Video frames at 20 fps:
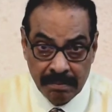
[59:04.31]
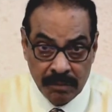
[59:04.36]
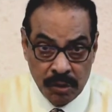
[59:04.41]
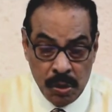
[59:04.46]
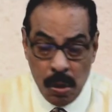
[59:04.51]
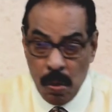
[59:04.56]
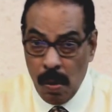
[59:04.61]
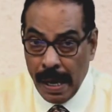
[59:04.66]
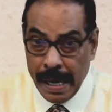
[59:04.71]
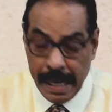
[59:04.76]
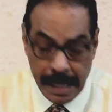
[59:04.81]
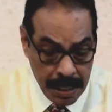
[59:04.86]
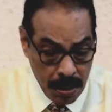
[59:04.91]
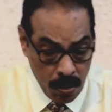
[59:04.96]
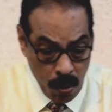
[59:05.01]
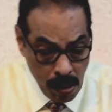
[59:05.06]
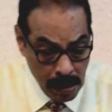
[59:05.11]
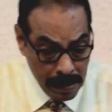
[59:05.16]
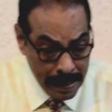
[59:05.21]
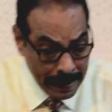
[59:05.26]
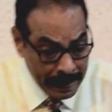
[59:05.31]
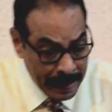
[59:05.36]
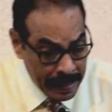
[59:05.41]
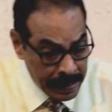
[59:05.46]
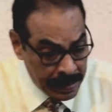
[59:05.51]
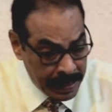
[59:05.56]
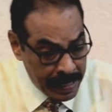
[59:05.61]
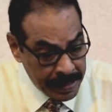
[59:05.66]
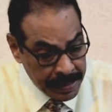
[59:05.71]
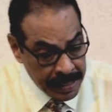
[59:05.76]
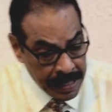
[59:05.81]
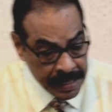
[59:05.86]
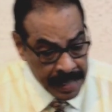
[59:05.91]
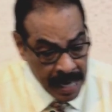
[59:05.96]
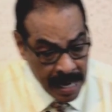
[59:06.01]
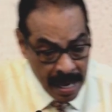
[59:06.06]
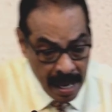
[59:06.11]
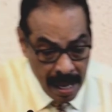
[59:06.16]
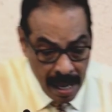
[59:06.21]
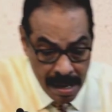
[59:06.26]
No idea. All that he says is,
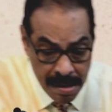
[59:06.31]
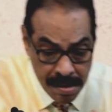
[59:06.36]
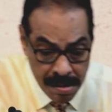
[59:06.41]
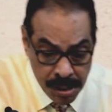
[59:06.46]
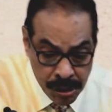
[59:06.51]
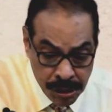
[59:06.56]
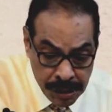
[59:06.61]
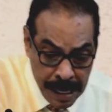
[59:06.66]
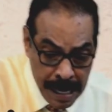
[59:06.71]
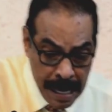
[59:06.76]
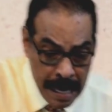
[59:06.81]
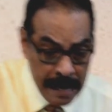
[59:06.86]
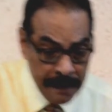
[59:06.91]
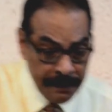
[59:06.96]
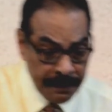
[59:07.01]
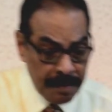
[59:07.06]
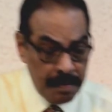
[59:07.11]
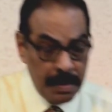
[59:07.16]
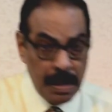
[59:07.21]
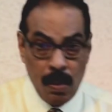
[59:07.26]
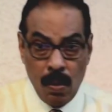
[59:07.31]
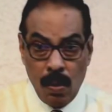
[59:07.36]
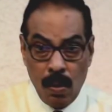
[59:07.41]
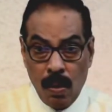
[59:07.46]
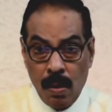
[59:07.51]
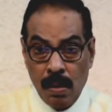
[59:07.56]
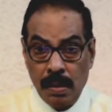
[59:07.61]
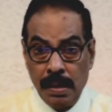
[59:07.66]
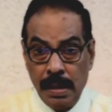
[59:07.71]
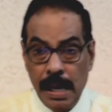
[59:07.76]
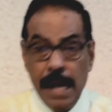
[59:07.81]
I received from the Lord.